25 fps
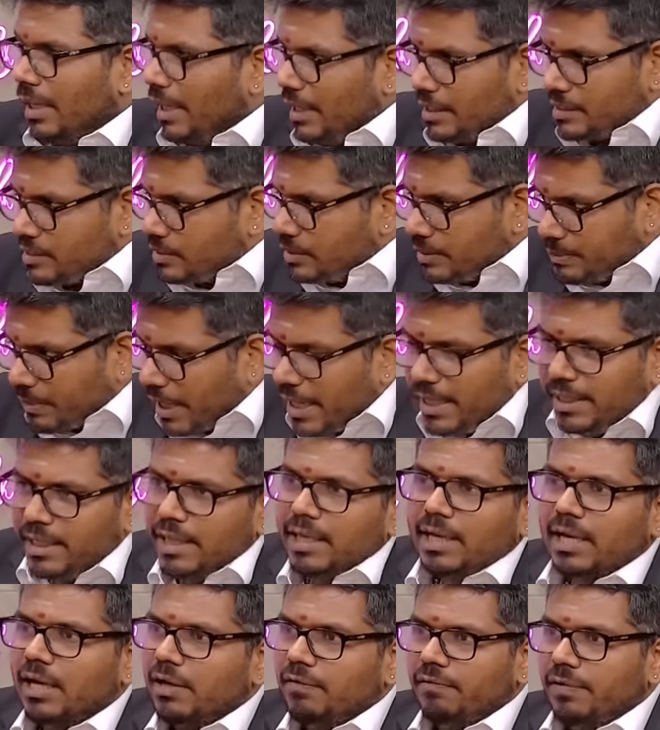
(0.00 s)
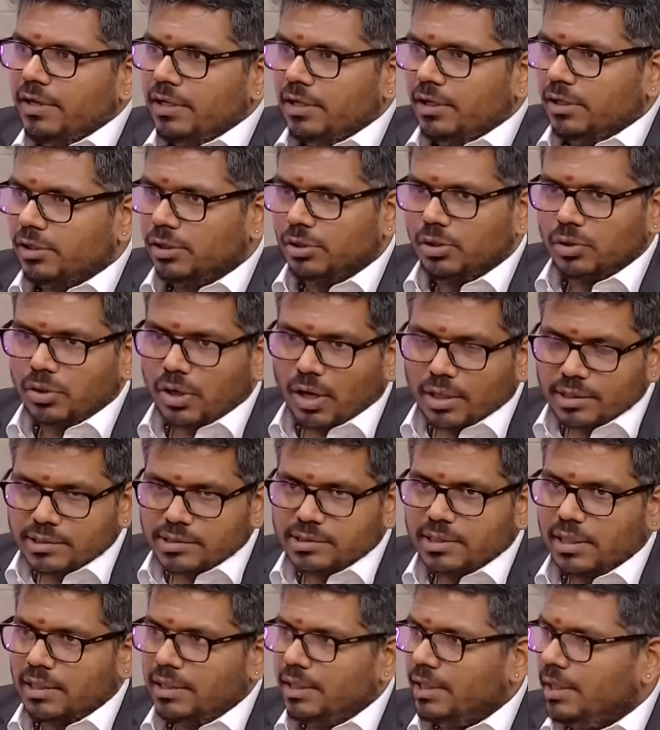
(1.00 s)
It's mighty convenient to
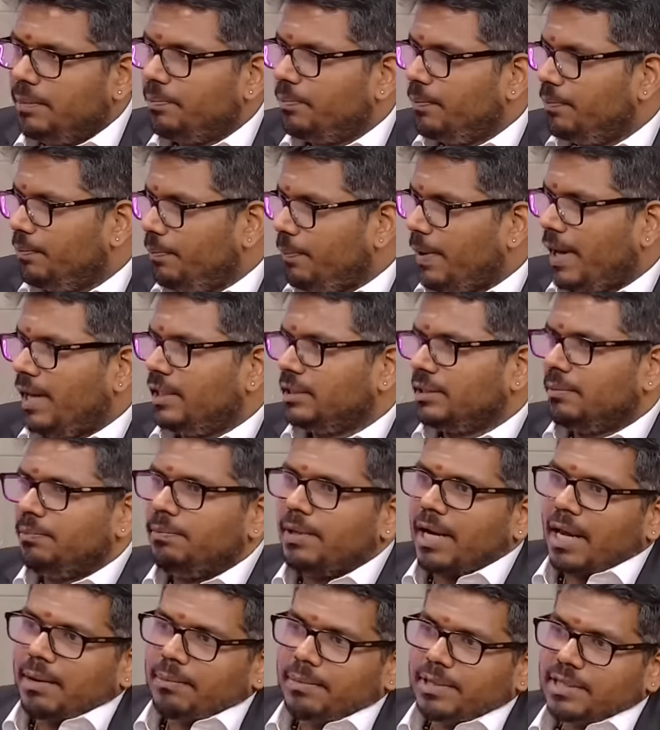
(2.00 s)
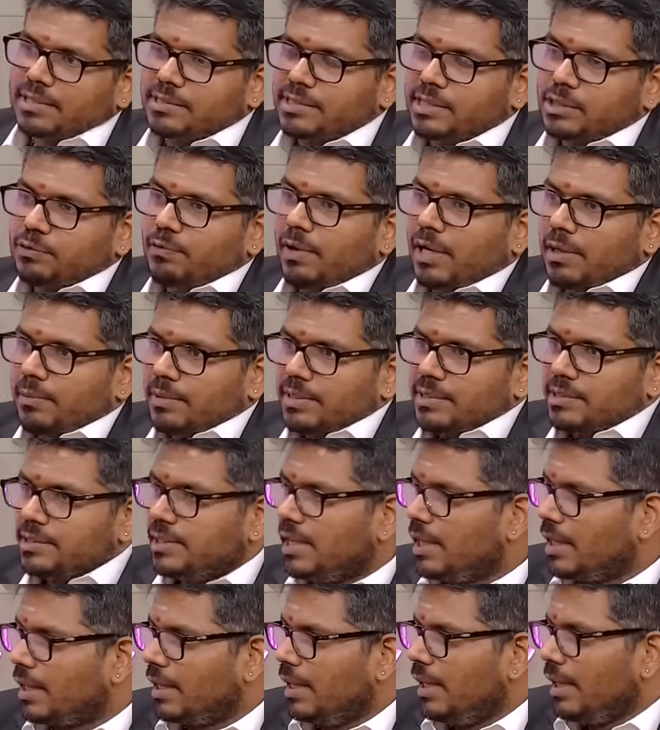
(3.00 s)
constantly paint the Brahmin as this venomous
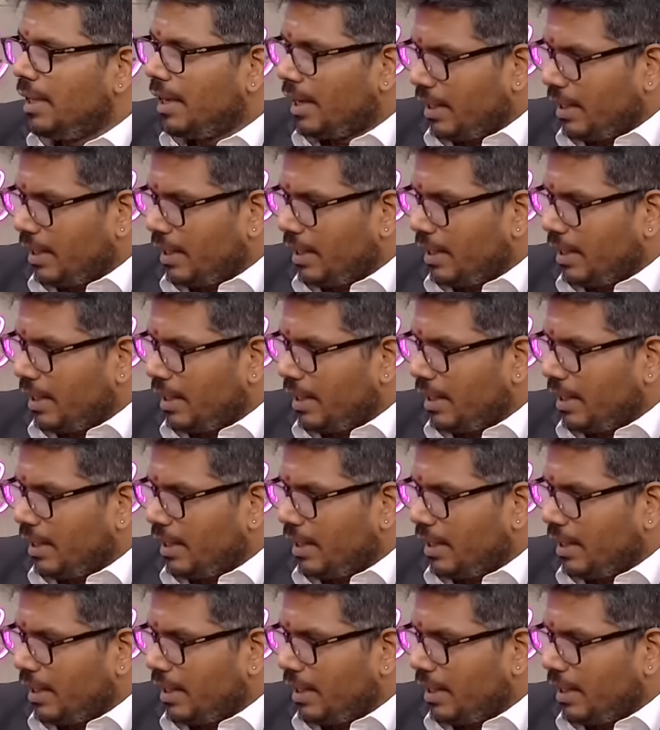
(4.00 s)
snake.